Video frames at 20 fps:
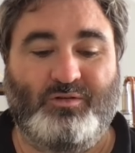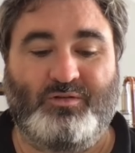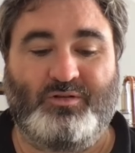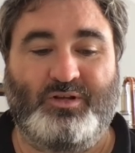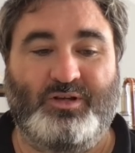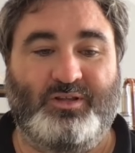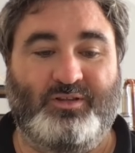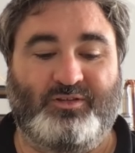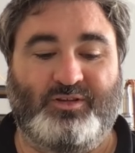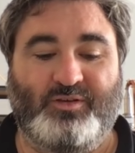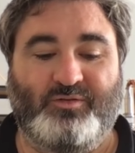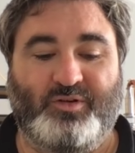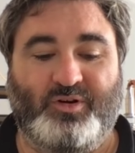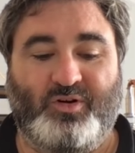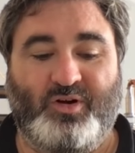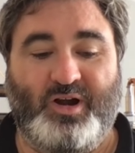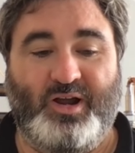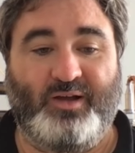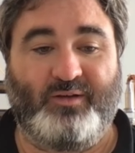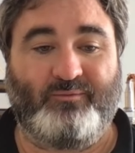let's give it a
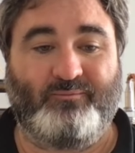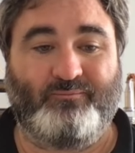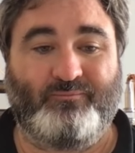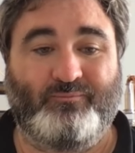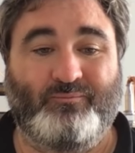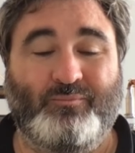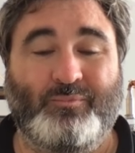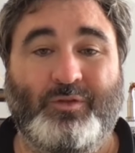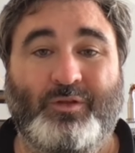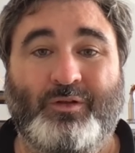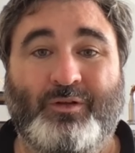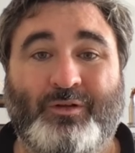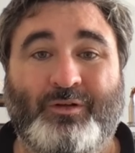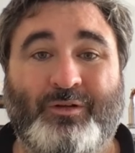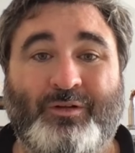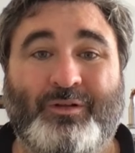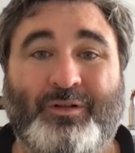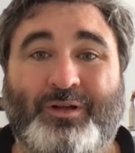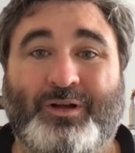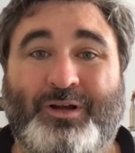crack.
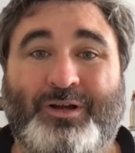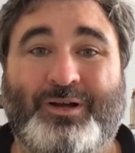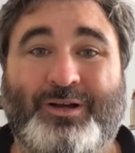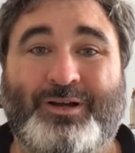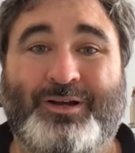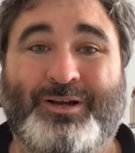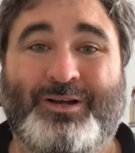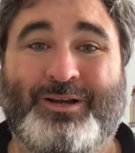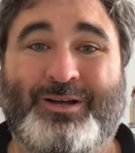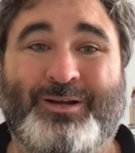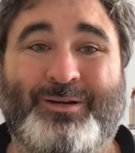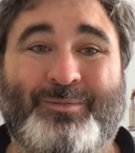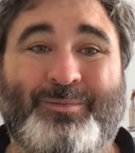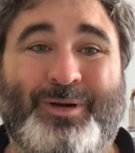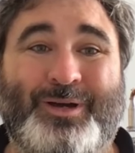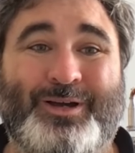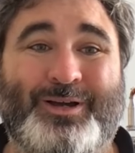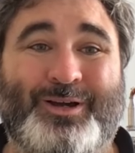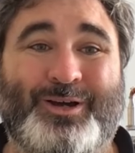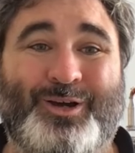
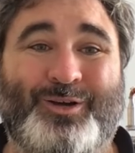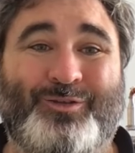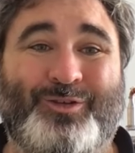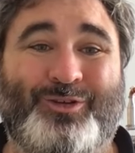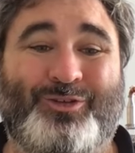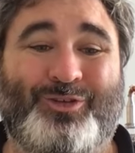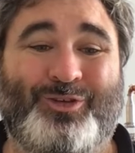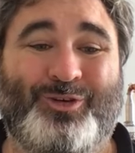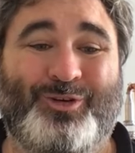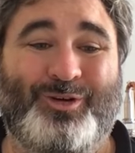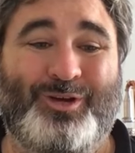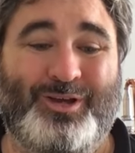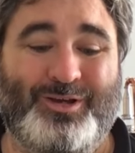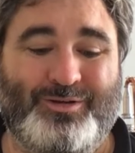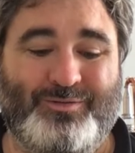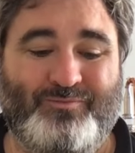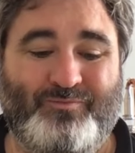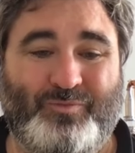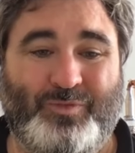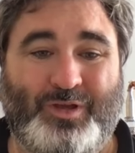Back over to
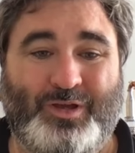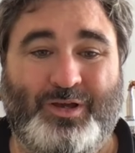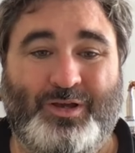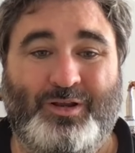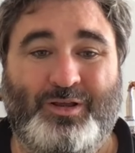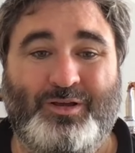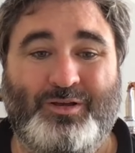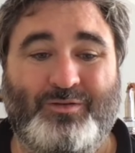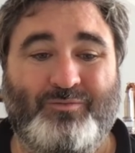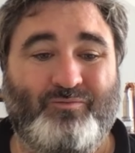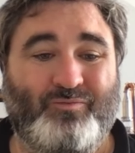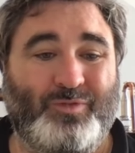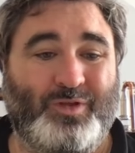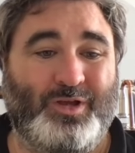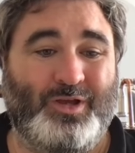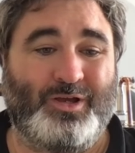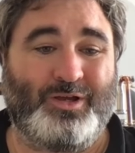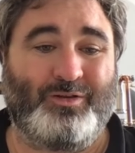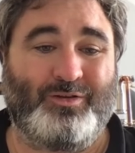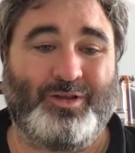here, and
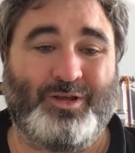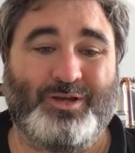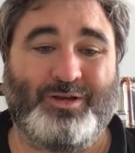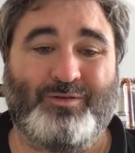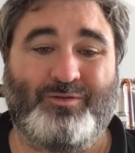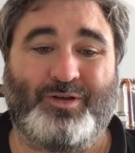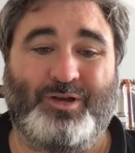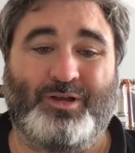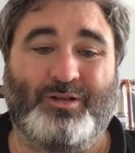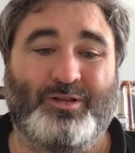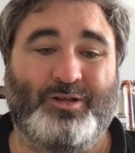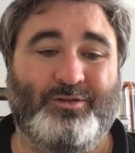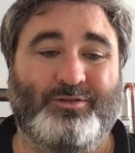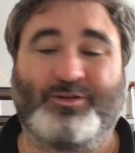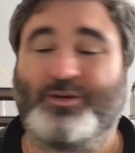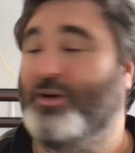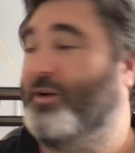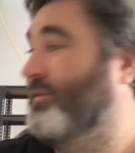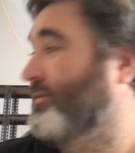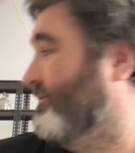there, and
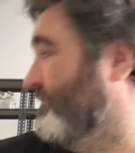let's go.